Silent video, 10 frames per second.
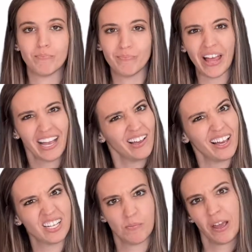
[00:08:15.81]
like
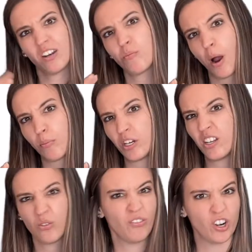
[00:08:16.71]
expanded property
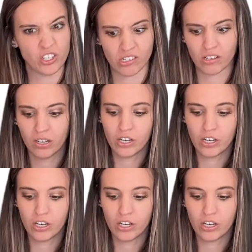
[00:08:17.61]
in reverse.